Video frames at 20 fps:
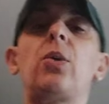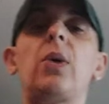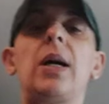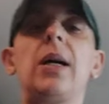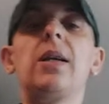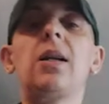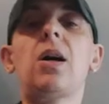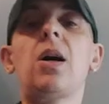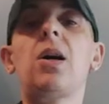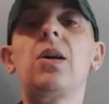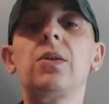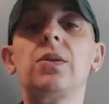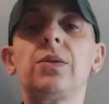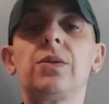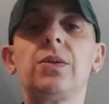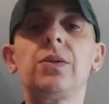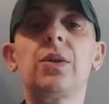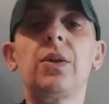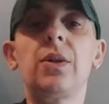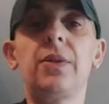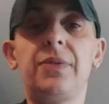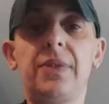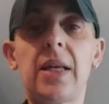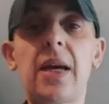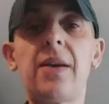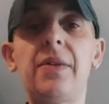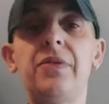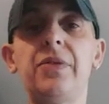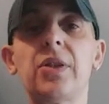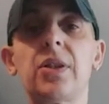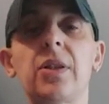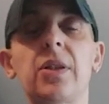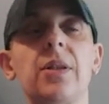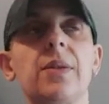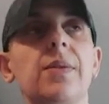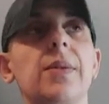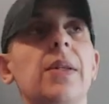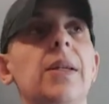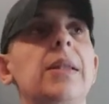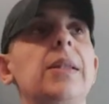quite a lot of deaths
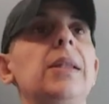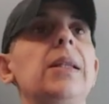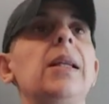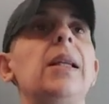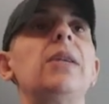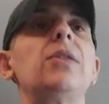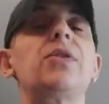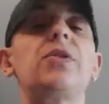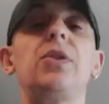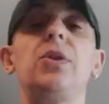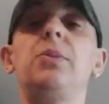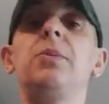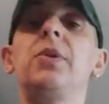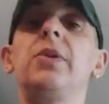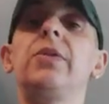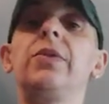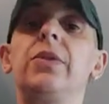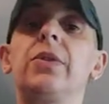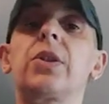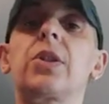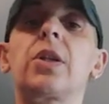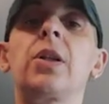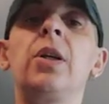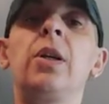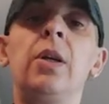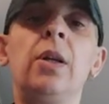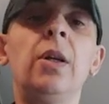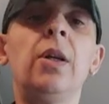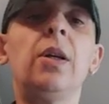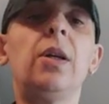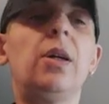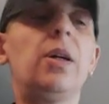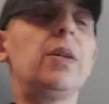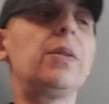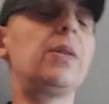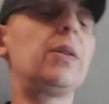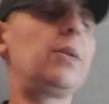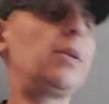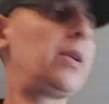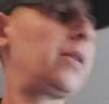in the last few months
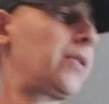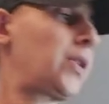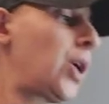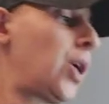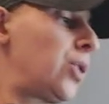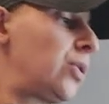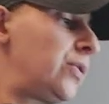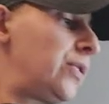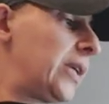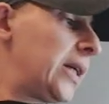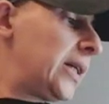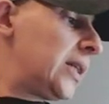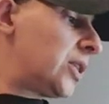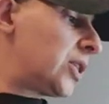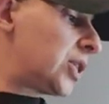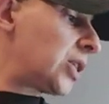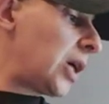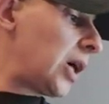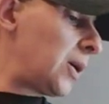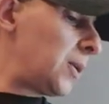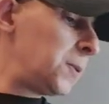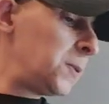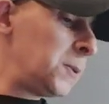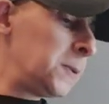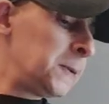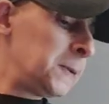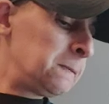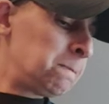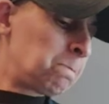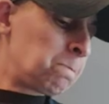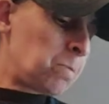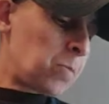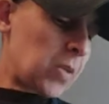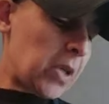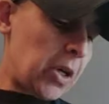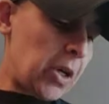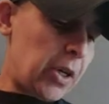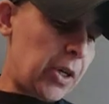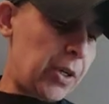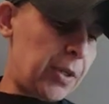of, uh, of COVID. So,
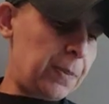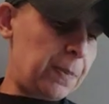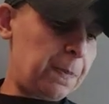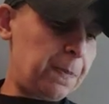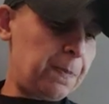because